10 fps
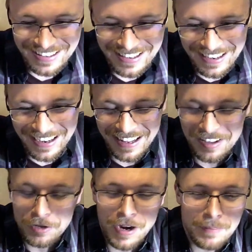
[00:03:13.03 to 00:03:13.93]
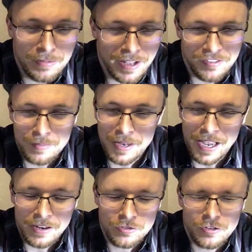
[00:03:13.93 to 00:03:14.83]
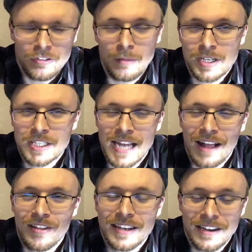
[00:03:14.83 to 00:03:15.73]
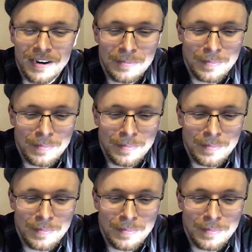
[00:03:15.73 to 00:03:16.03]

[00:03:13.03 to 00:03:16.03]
It's a great place to be in. There's just so much talent here.